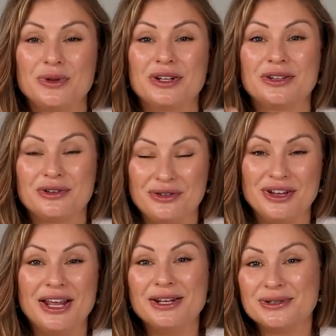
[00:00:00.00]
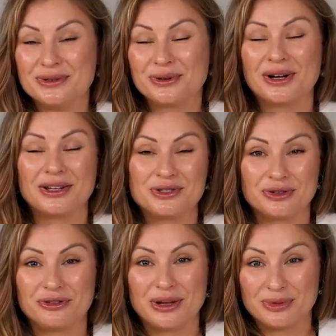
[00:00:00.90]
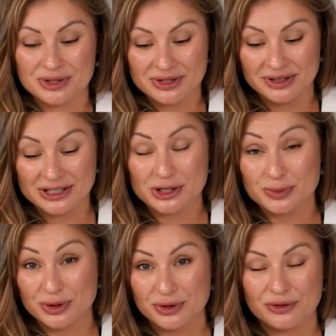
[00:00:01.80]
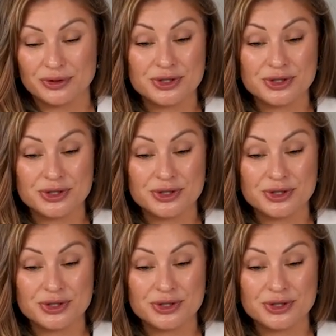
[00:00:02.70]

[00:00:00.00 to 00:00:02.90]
will create new collagen fibers. This is beautiful.